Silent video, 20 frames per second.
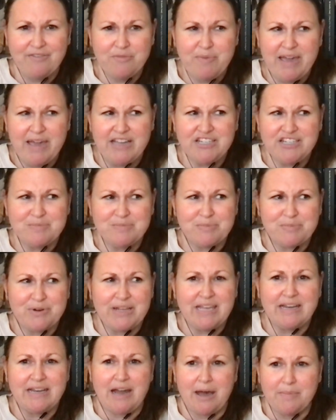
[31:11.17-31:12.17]
a patient
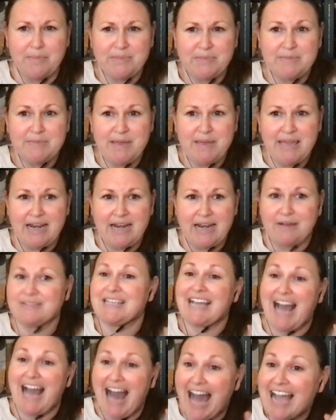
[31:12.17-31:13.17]
bring it up to me, and I was
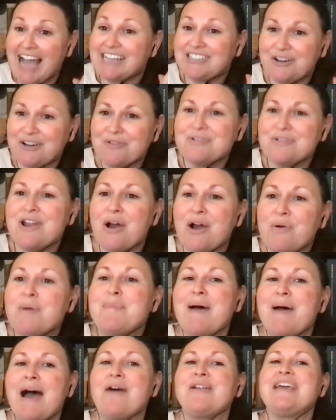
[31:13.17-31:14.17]
like, I don't know
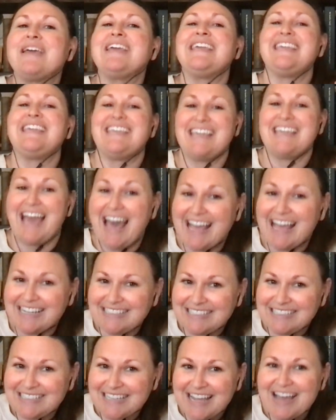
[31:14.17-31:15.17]
about it
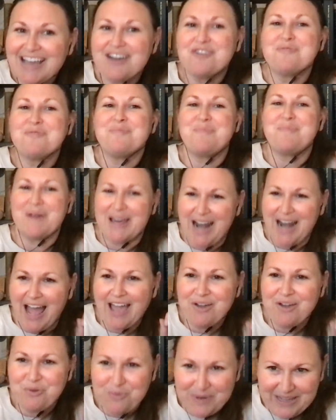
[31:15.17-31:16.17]
yet, but
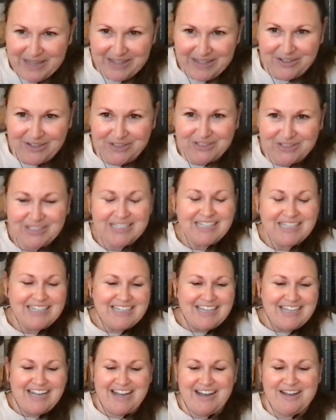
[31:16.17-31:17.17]
I will.
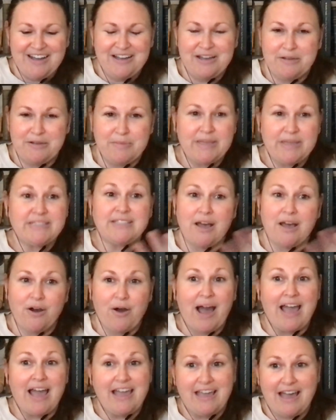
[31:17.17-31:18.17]
So
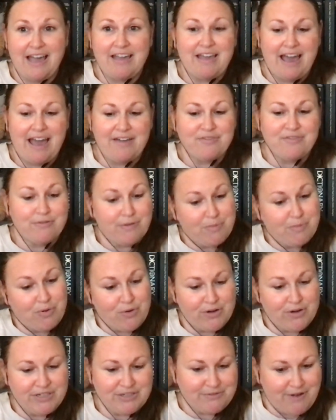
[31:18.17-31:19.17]
I have a
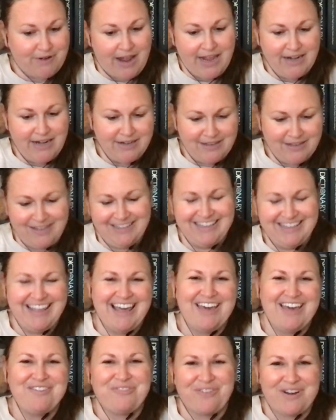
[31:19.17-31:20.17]
report to write
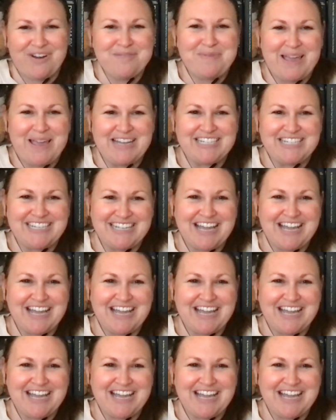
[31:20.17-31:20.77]
for a patient